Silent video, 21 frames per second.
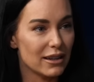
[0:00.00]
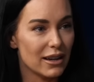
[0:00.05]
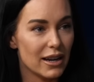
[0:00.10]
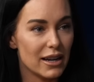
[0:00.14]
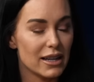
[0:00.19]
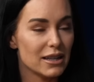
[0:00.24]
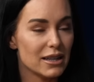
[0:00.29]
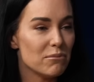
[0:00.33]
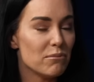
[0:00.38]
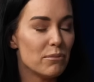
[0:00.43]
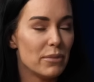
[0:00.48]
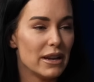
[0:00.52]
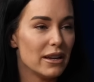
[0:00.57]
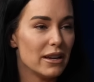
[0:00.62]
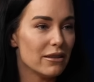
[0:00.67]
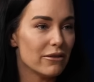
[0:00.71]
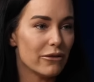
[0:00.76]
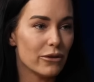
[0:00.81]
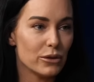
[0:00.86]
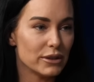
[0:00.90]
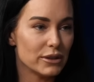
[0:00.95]
I didn't be the
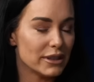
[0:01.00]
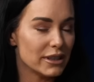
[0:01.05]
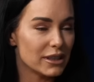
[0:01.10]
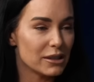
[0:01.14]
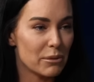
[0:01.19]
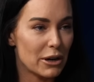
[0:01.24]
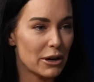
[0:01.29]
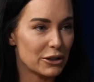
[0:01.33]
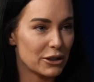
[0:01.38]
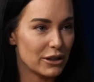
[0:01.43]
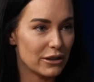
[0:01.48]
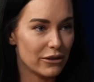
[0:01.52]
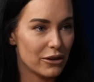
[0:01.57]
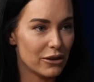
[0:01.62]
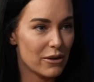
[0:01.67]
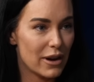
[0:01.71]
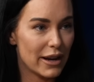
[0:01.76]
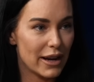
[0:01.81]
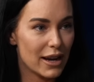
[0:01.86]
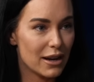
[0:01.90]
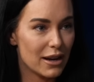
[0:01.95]
fullest expression of who
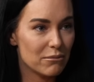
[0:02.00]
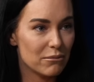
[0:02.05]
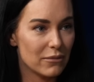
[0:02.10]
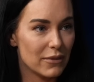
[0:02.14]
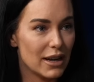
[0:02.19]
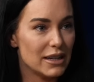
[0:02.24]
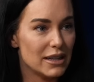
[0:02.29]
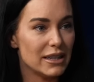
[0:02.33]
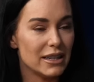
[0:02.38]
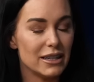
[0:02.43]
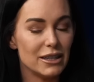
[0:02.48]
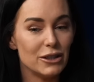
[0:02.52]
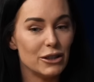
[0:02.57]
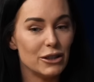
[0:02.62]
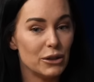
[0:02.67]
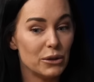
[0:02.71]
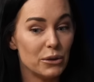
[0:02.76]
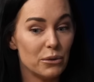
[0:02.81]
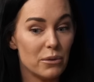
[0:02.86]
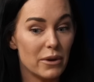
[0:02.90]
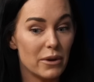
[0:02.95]
I am. I didn't
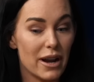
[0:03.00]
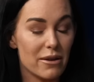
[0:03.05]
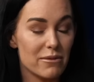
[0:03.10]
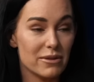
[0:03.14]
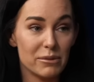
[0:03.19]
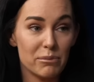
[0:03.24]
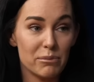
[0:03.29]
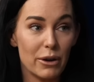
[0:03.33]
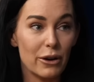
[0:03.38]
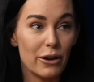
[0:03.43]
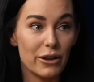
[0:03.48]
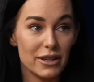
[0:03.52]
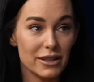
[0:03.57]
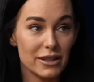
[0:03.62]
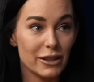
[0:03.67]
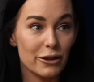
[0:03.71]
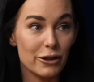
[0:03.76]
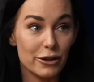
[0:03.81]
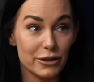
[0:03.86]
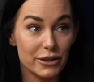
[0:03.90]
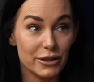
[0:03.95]
do what I was put on this
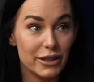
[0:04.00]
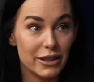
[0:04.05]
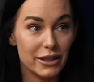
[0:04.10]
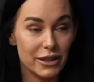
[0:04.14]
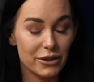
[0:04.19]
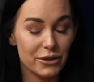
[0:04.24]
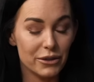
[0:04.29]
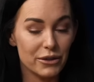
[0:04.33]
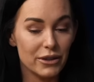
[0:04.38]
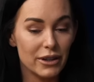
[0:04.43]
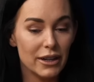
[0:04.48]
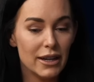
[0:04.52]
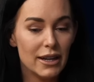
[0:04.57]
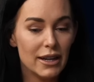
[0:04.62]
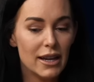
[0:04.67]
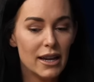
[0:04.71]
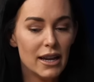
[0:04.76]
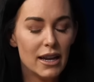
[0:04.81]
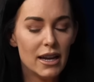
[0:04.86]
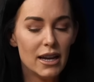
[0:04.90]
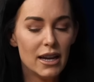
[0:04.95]
earth to do.
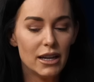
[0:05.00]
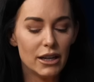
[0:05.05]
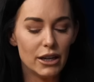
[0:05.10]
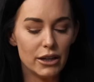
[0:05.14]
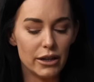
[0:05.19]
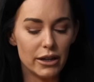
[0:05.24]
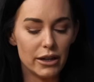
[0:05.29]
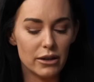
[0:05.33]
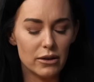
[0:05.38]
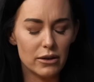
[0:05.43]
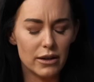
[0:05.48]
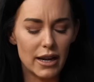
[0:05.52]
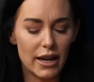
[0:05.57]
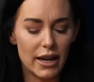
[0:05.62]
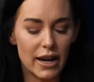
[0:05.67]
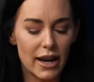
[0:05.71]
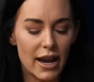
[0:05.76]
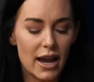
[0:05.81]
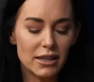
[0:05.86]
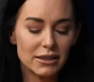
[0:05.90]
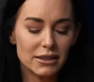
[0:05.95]
Yeah. You know, and I
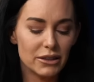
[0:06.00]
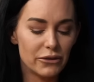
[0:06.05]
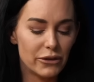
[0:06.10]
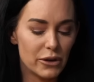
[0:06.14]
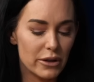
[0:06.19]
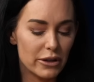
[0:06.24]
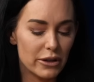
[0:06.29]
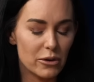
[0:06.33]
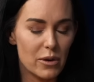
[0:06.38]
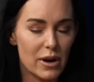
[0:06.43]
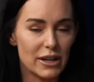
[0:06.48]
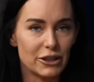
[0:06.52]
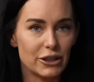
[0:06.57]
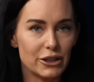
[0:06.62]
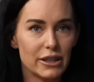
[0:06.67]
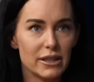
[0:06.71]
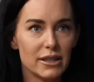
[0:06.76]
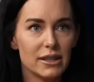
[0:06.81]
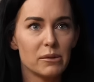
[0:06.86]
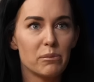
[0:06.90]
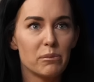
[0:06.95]
asked a few other
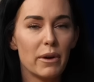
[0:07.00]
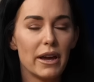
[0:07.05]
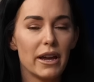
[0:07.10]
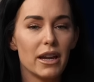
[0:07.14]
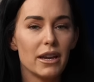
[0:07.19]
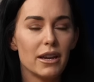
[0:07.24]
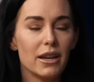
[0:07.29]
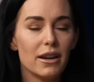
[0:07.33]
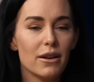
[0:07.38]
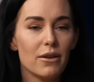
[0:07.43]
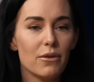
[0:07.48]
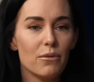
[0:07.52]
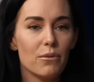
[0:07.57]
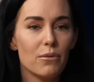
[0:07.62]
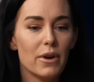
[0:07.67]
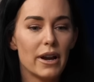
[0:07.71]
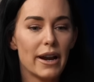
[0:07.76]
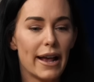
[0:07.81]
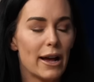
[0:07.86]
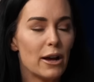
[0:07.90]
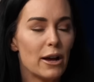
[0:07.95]
questions, but
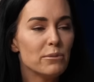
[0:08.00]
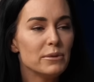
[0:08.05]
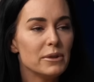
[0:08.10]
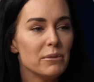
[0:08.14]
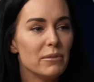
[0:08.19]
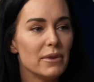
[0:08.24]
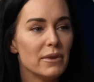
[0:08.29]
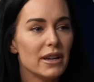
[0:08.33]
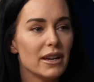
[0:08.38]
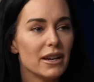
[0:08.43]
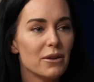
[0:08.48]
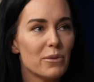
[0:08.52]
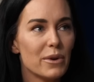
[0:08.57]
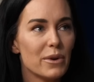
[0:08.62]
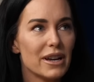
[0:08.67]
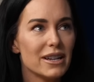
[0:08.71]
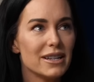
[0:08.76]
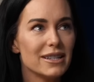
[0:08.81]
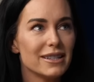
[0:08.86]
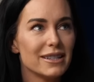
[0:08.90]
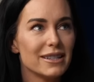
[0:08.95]
what helped me
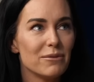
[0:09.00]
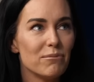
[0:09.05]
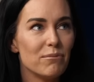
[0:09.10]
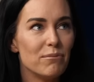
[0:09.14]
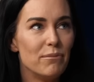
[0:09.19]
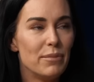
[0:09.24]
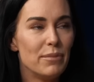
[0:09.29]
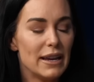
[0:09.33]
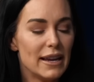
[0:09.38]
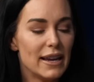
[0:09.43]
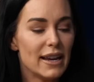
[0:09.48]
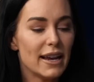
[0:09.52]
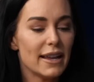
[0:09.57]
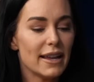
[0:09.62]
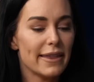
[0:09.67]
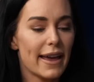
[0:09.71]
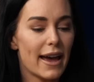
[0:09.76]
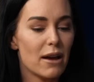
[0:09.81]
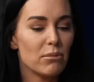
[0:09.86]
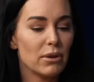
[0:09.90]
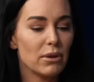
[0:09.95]
was being at
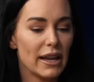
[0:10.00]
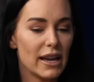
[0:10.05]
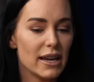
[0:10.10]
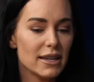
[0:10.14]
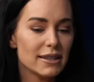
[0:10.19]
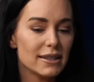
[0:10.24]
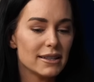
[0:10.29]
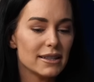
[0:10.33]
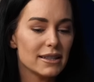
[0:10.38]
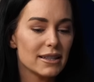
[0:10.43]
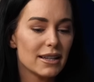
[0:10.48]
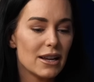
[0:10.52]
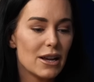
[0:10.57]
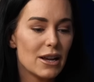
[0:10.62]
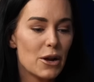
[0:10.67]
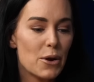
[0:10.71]
that place.